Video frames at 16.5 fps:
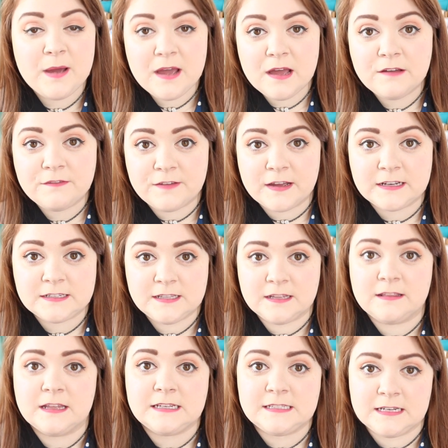perfect
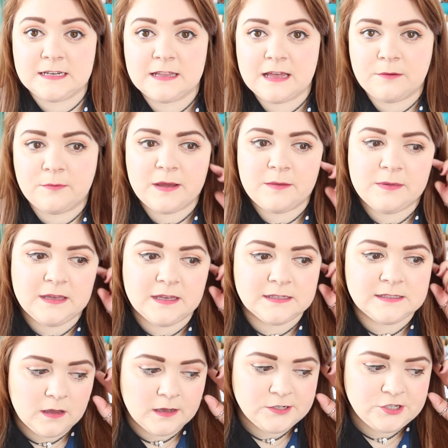that they did it that way
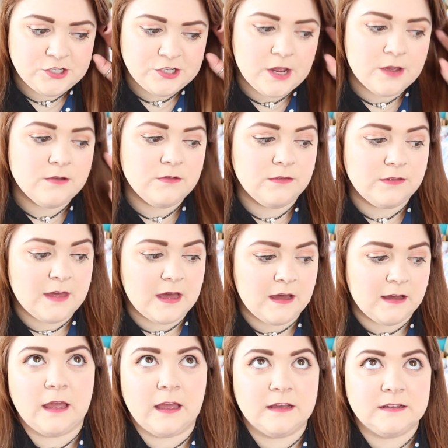because a show
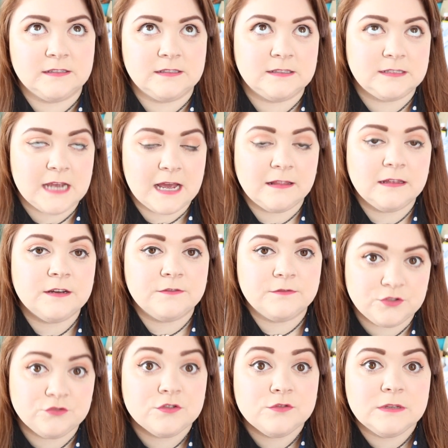that is telling
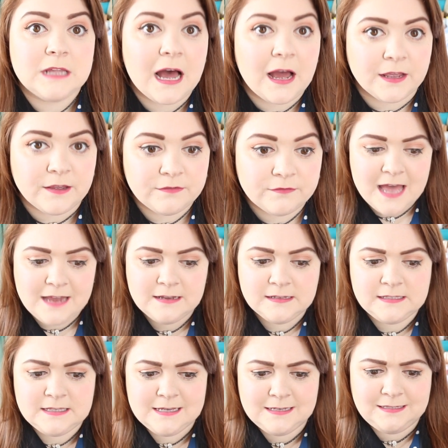of true life and
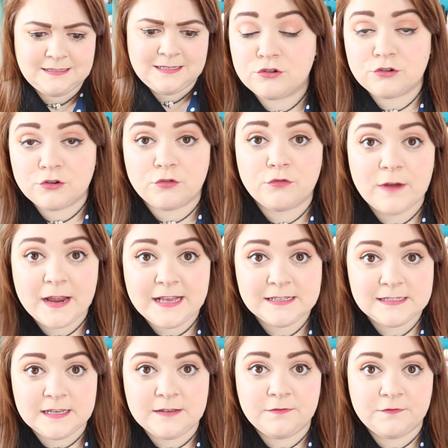is this
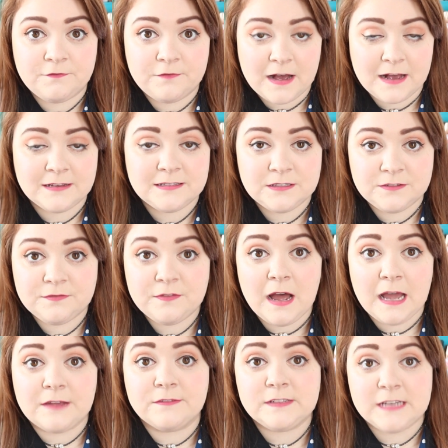crazy fast
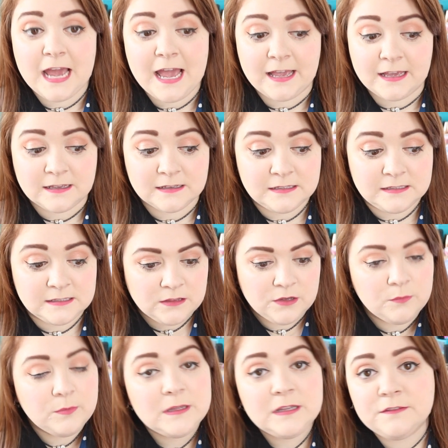five days
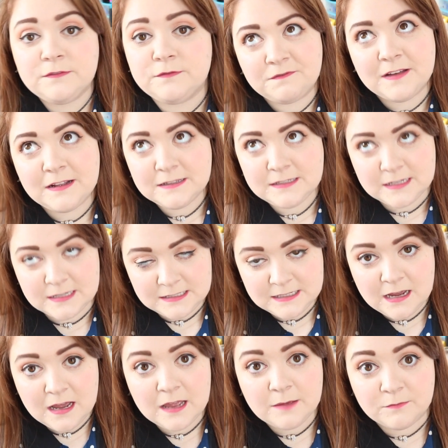that will have felt at the
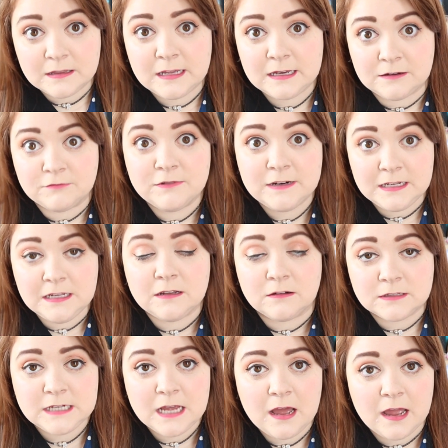time like a really
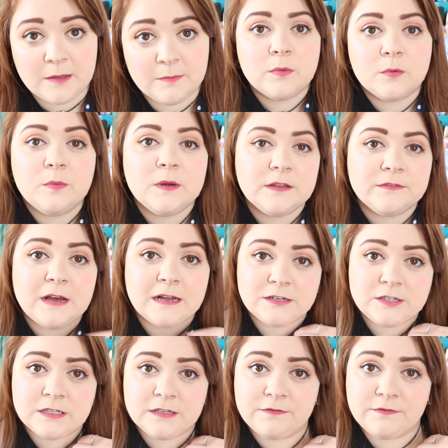long time, but will have
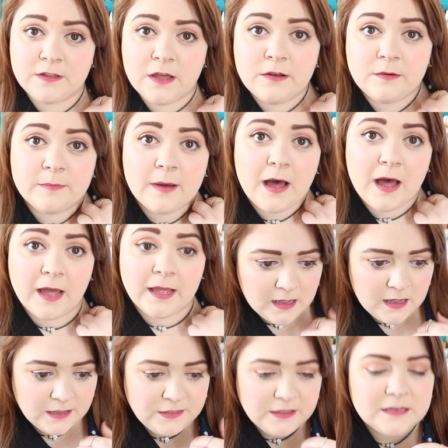actually flown
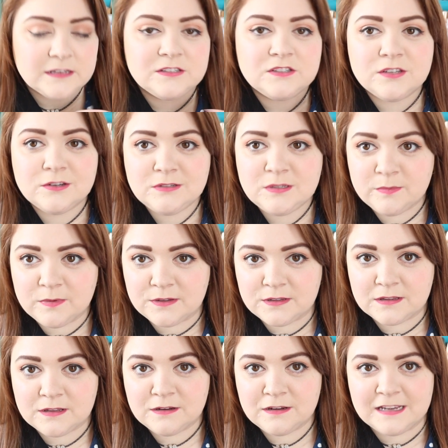by. I think it's suitable
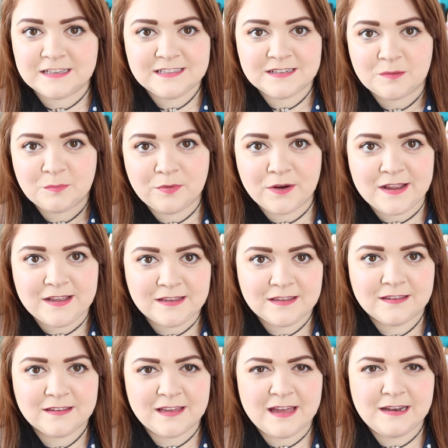that there isn't a
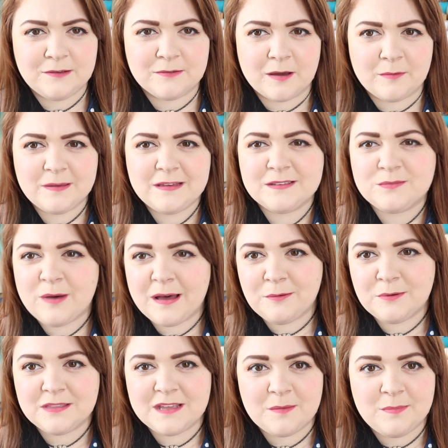break anywhere because where
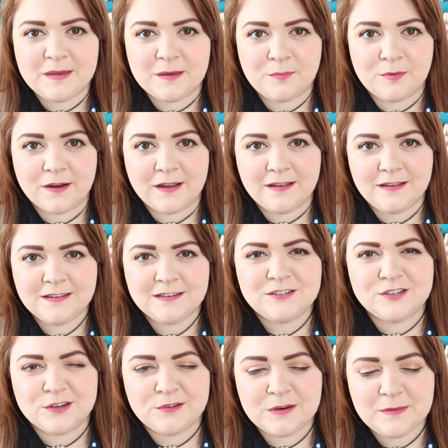would there be a break?
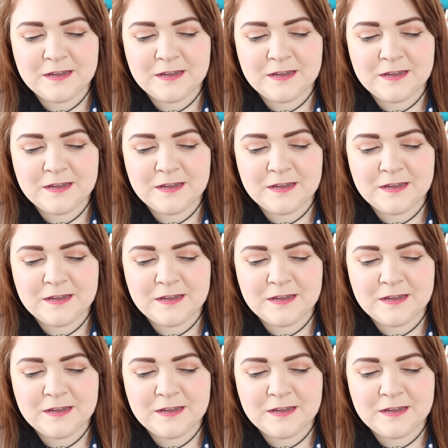Do you know what I